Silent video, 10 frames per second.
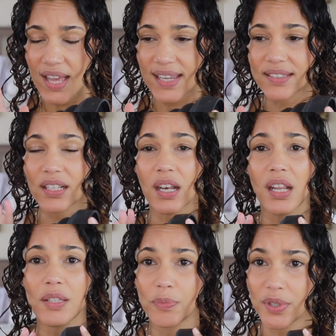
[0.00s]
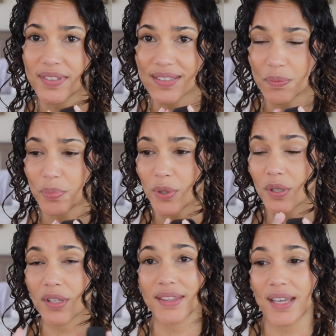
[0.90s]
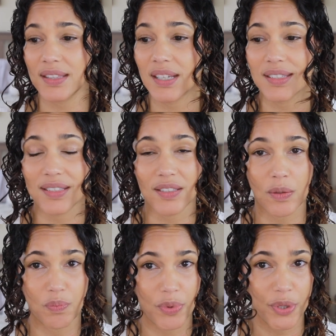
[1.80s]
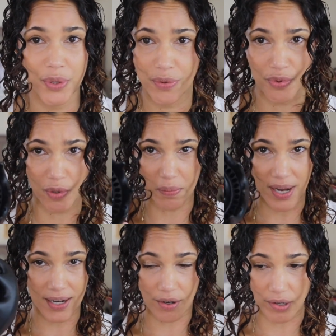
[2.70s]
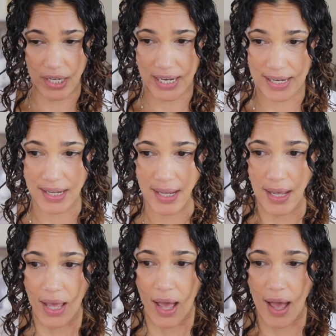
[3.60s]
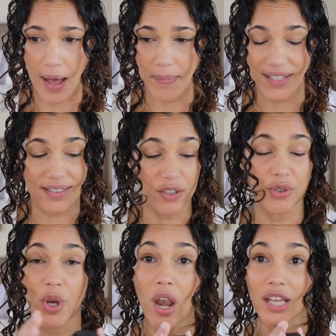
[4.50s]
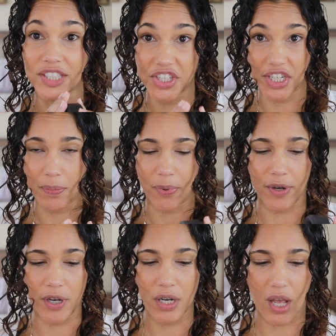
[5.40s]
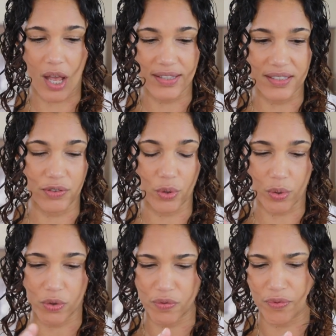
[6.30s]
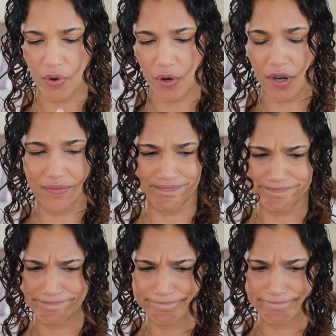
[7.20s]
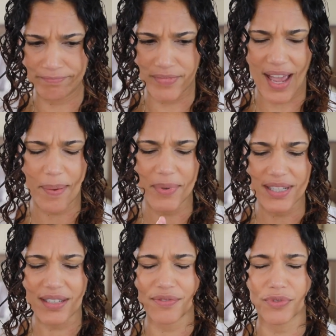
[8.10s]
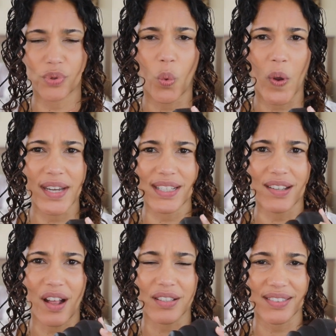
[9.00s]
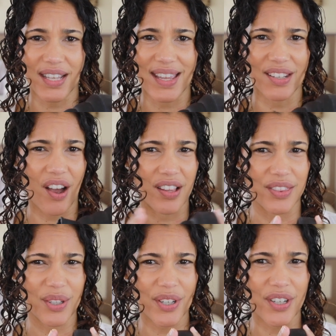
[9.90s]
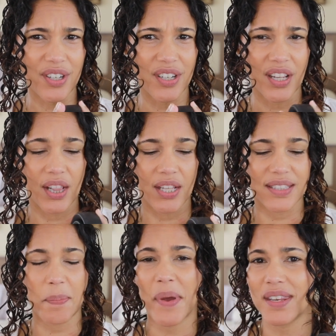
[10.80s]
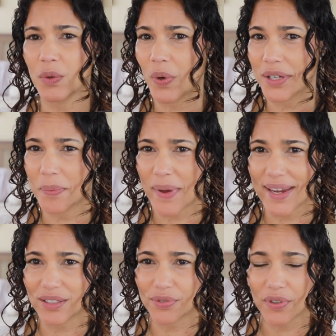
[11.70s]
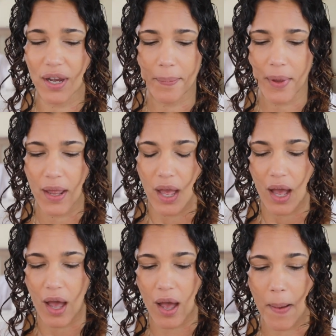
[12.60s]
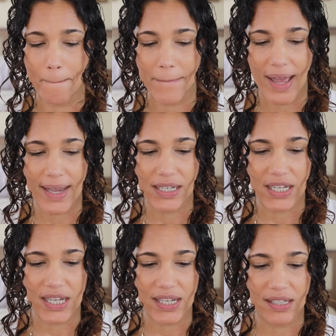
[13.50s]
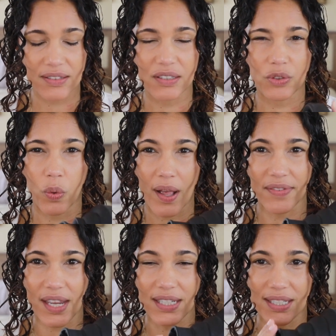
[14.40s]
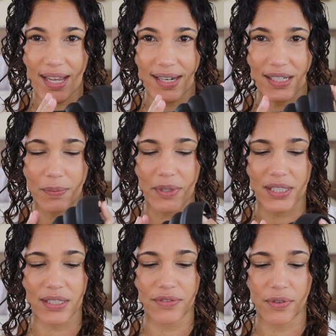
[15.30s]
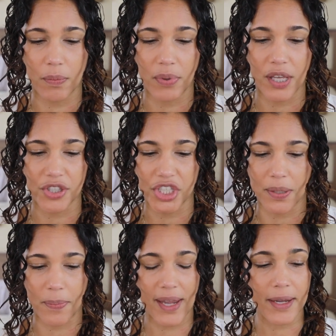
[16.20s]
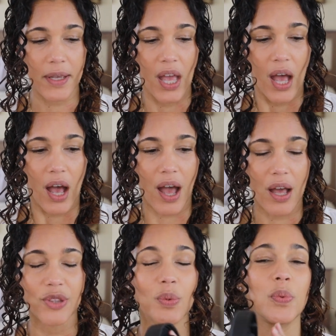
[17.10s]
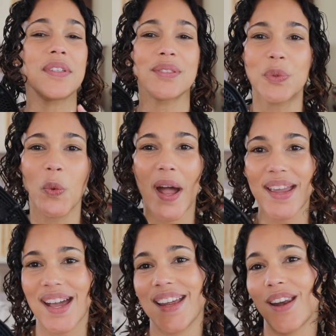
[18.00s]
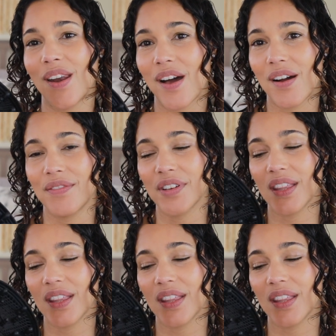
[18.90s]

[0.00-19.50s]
It's a lot more simple than this beautiful Black Orchid. It's also a lot cheaper. This goes for, I believe, $20 and under, depending where you buy it from. Mine is $12.99, I believe, plus shipping. The reason why I love